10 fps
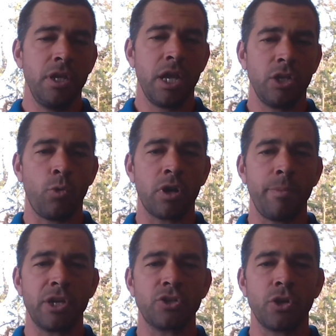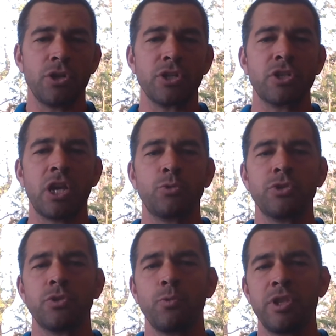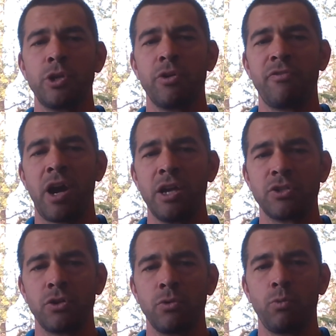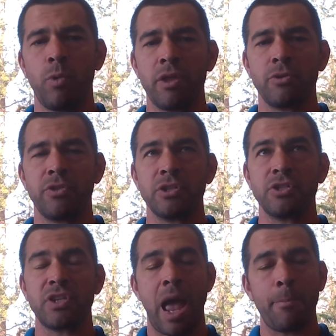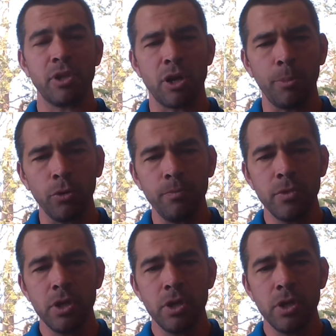And you want to make sure to discuss with your advisor whether this is applicable